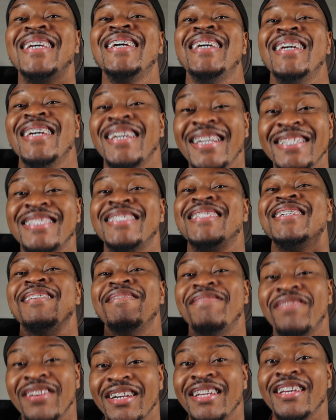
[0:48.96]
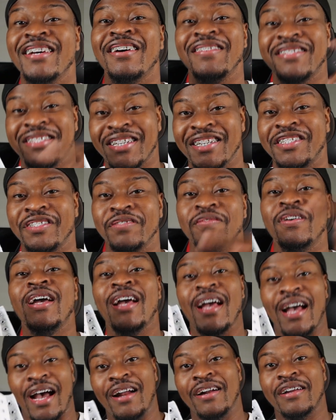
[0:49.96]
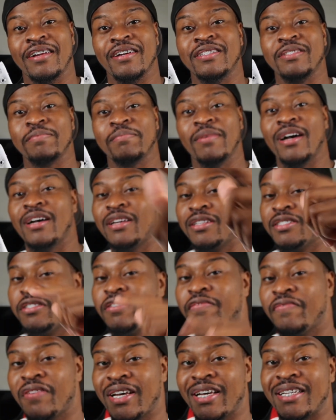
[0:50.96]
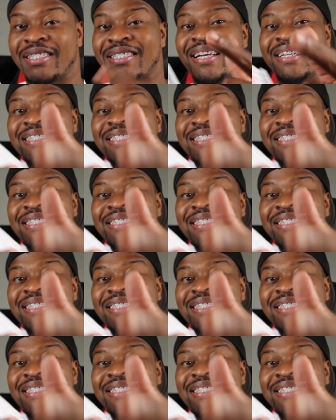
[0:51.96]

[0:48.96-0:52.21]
get to the video teaching how to customize your vans.